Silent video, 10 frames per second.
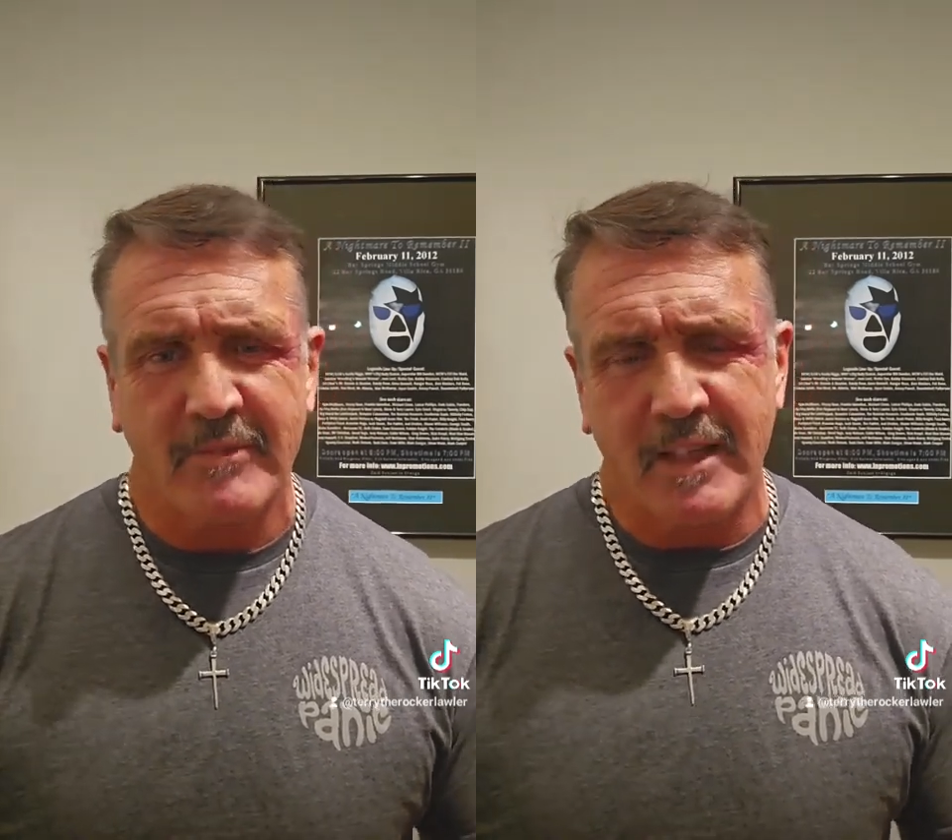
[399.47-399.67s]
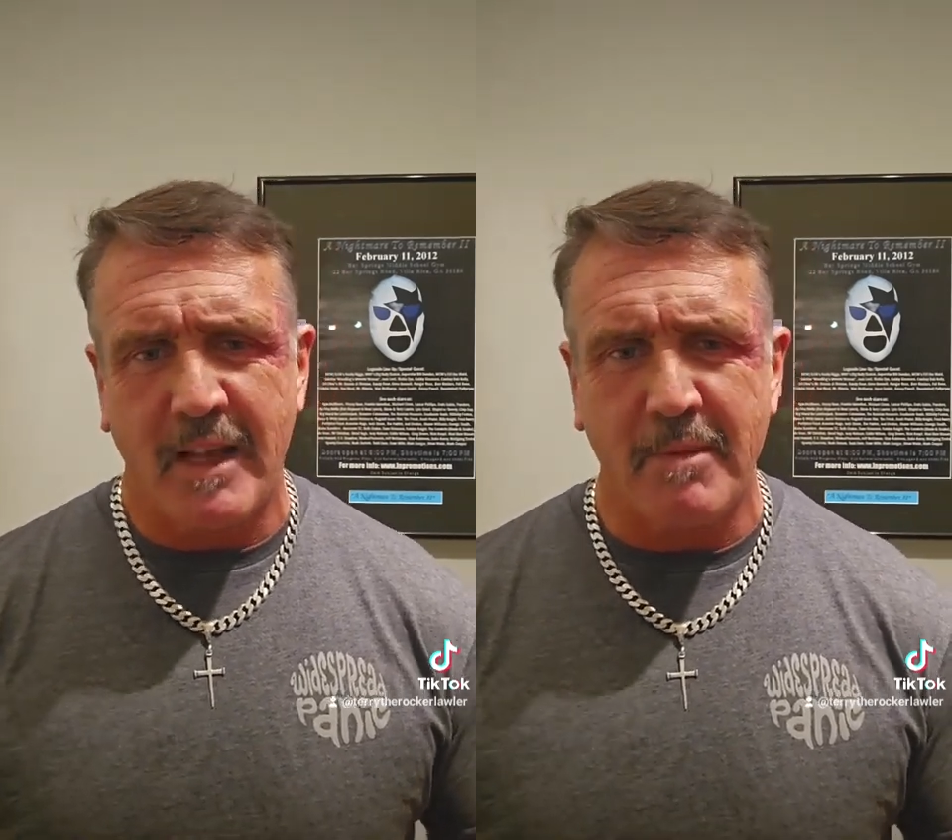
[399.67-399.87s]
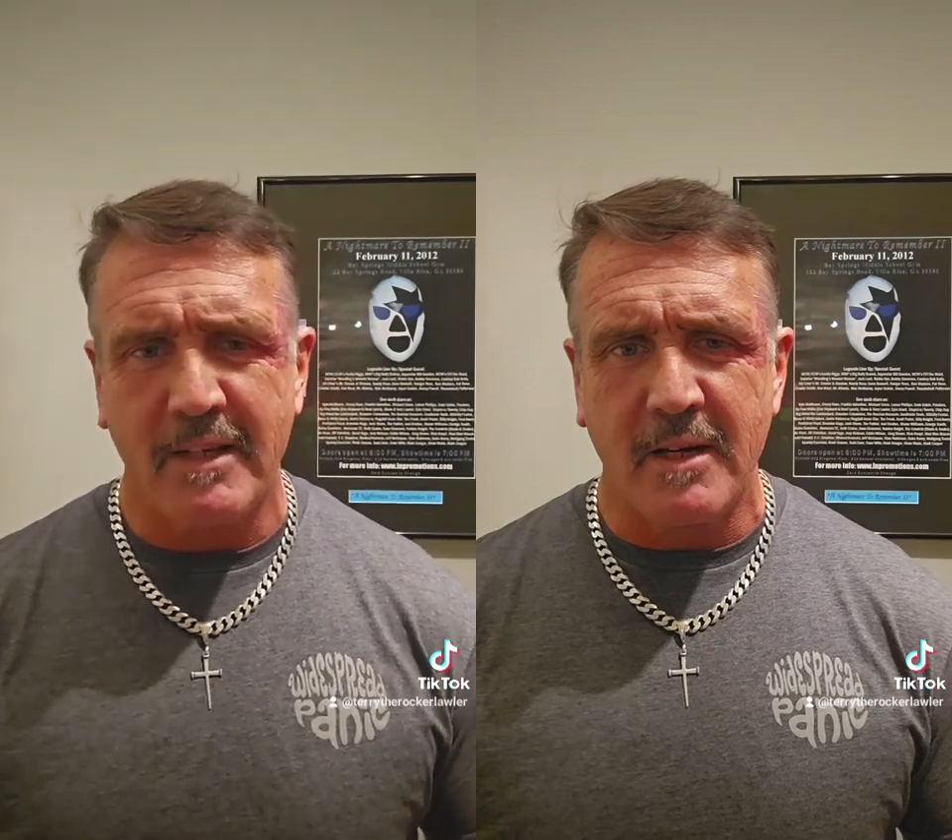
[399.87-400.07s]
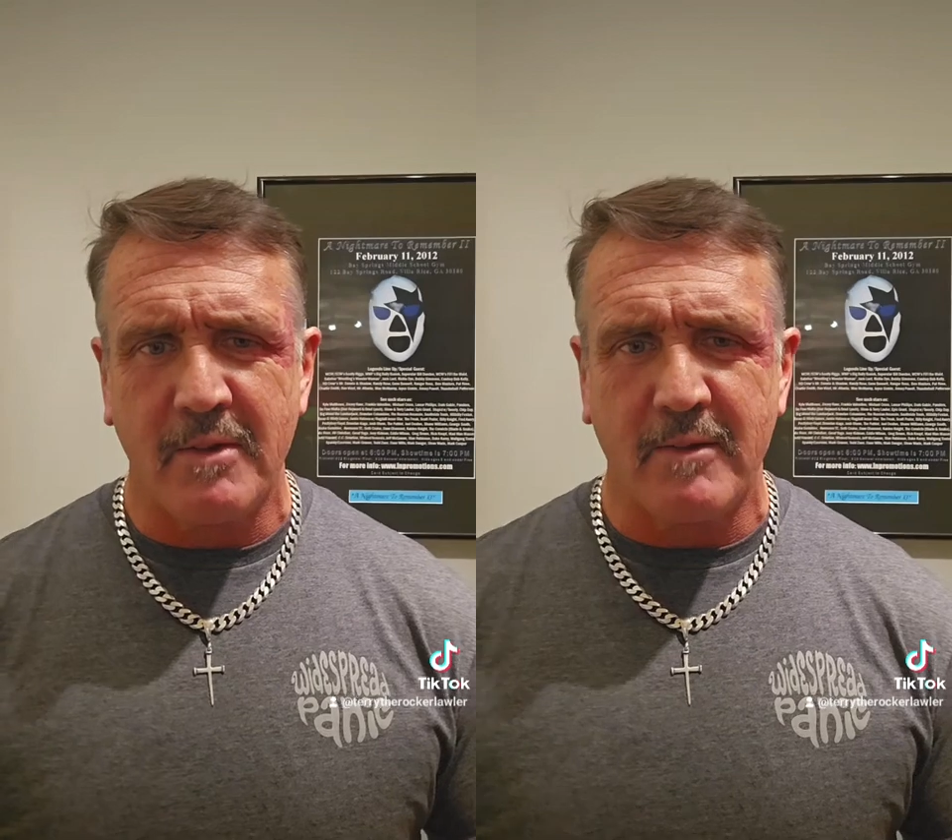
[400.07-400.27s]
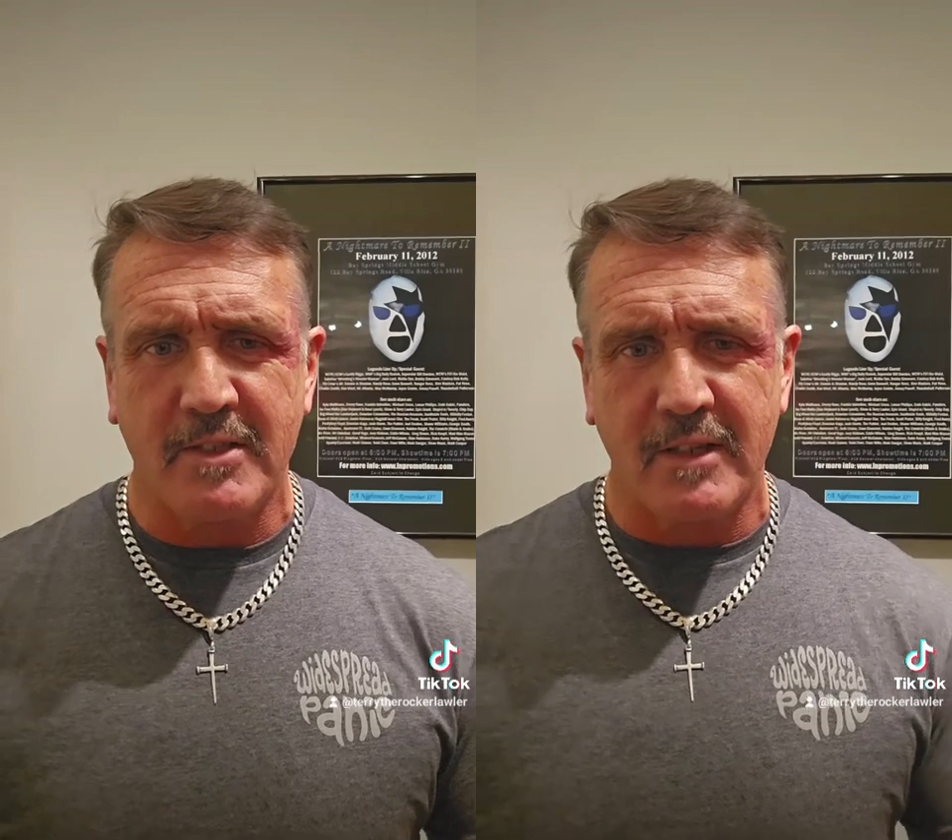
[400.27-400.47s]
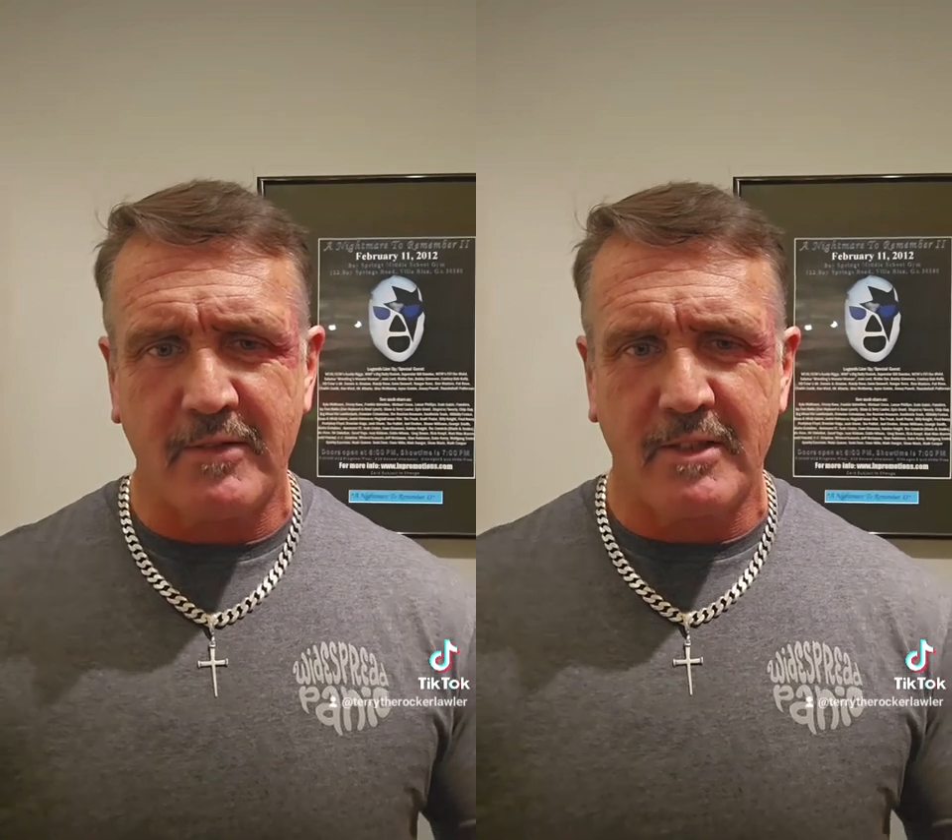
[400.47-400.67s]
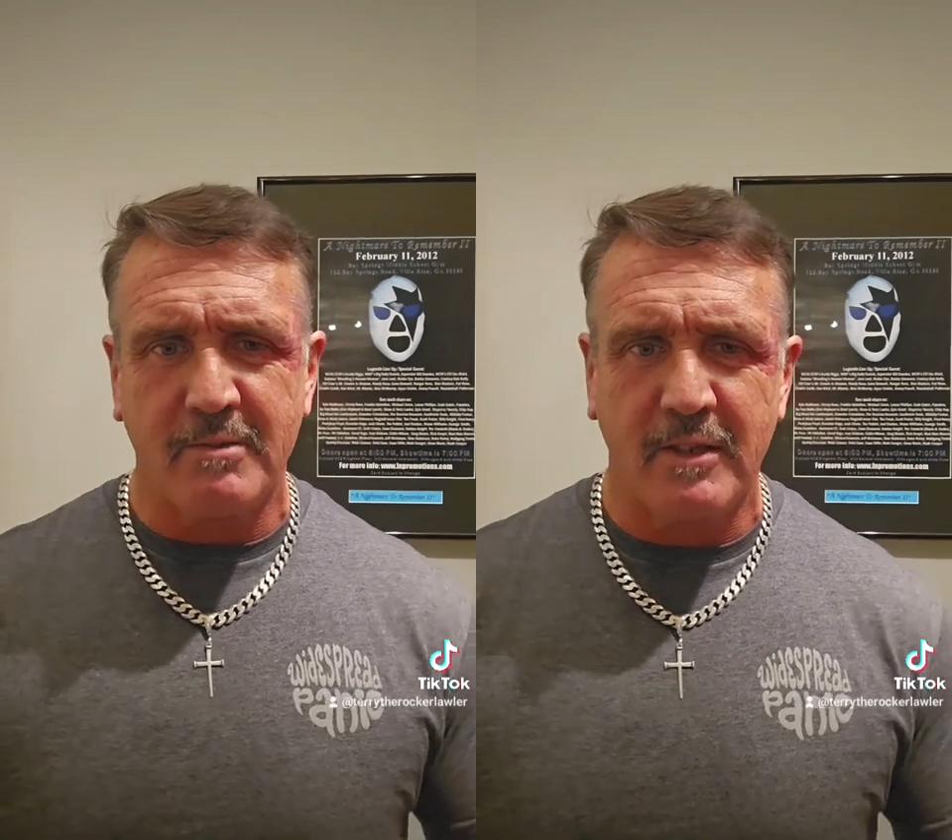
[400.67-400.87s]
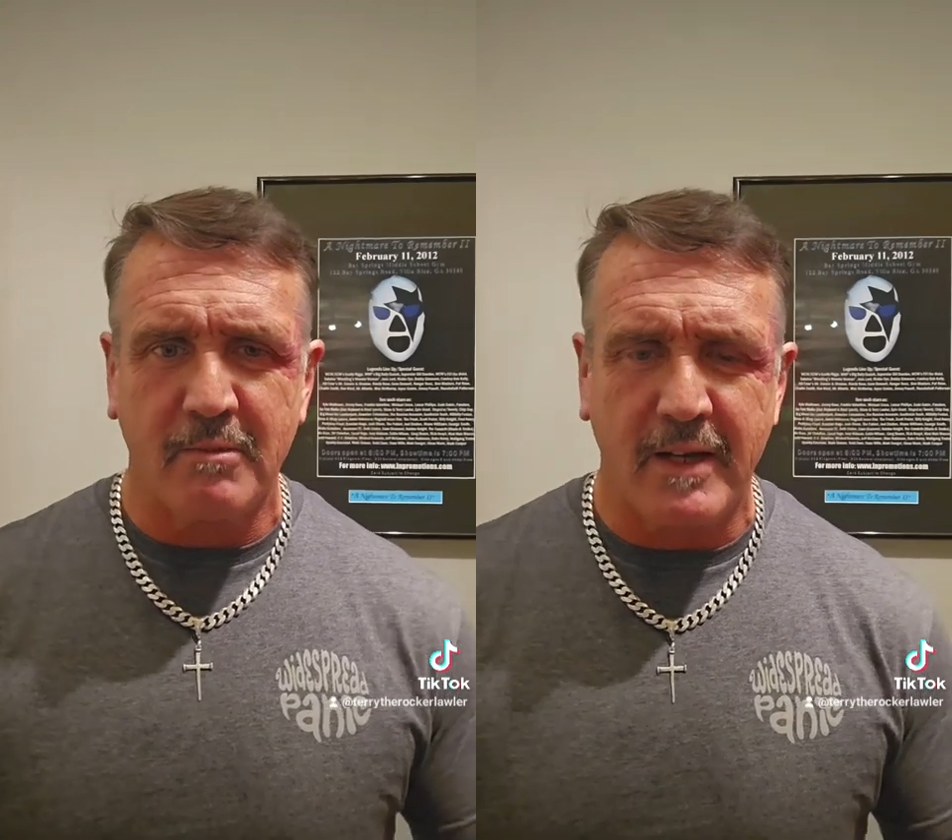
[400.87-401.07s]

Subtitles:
and that'd be done with him. Stuff just be